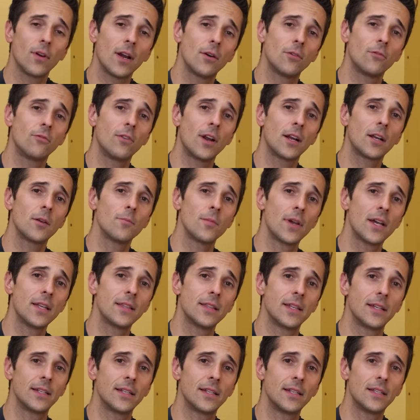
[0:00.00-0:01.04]
I would recommend
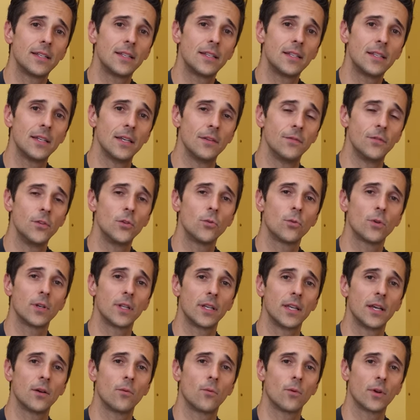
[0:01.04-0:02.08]
that if you were to
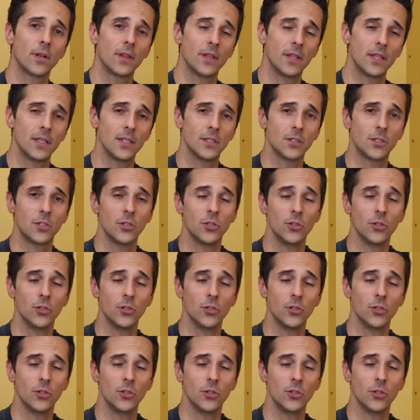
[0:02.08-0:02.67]
get one of these